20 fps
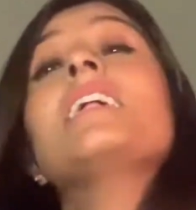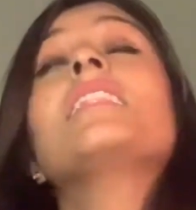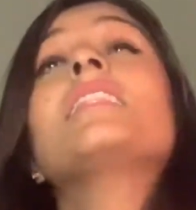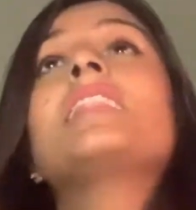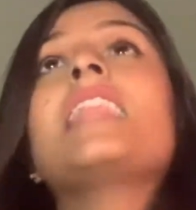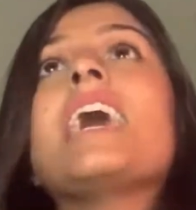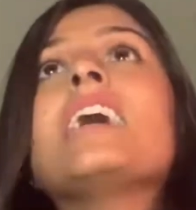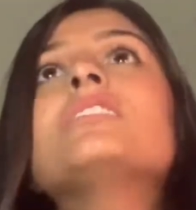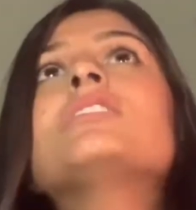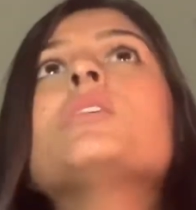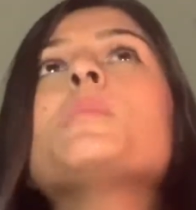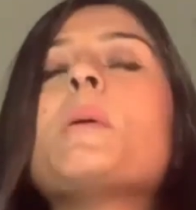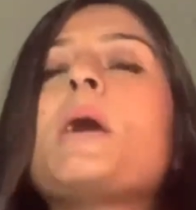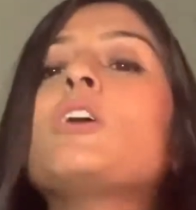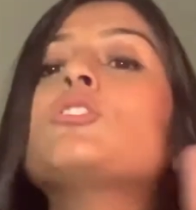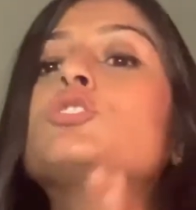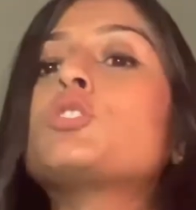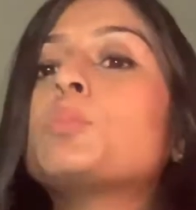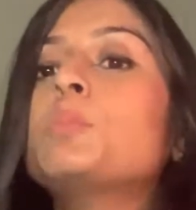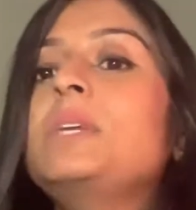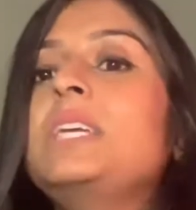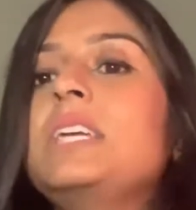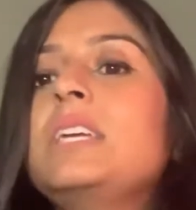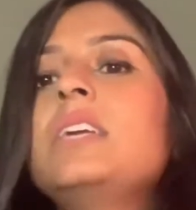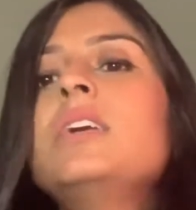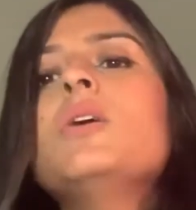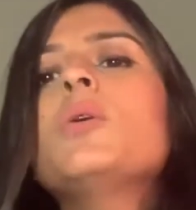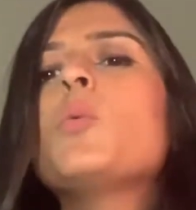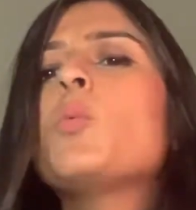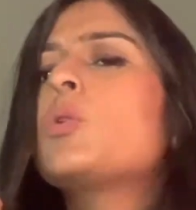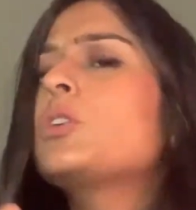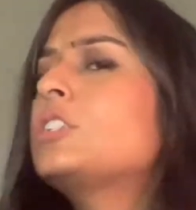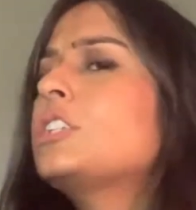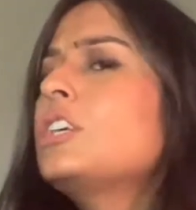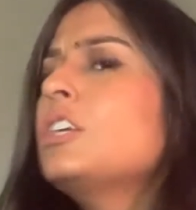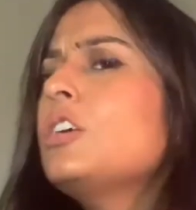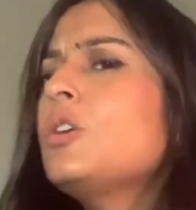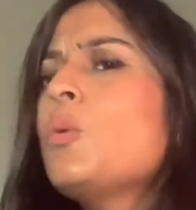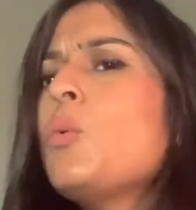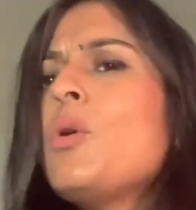That's about me. Do
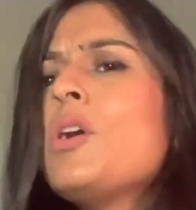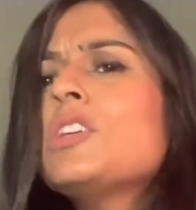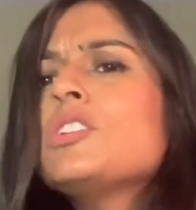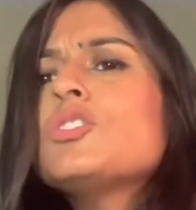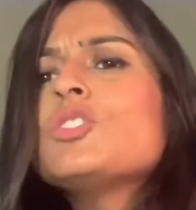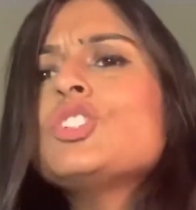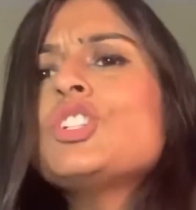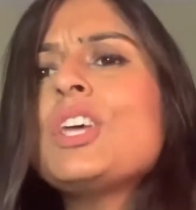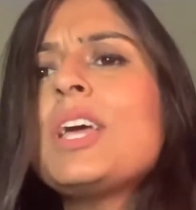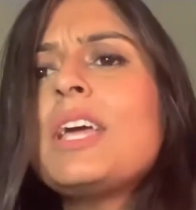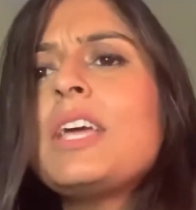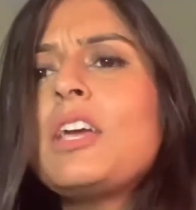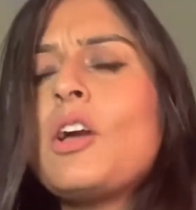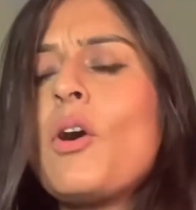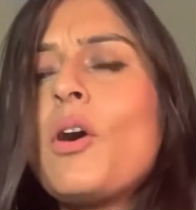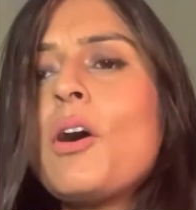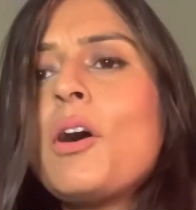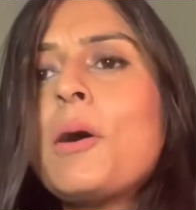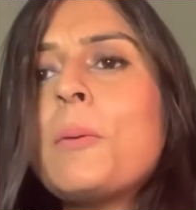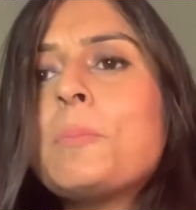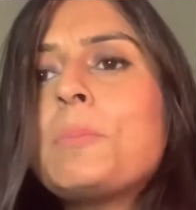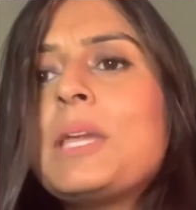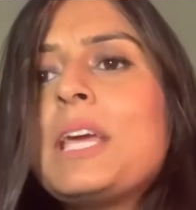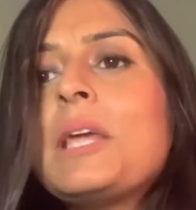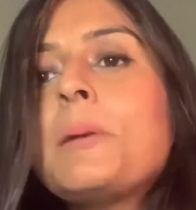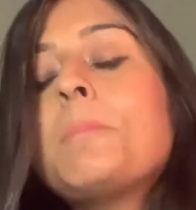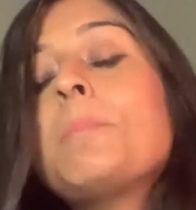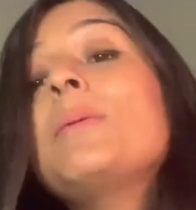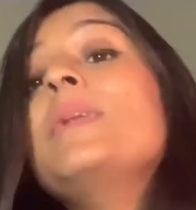you want to share your update?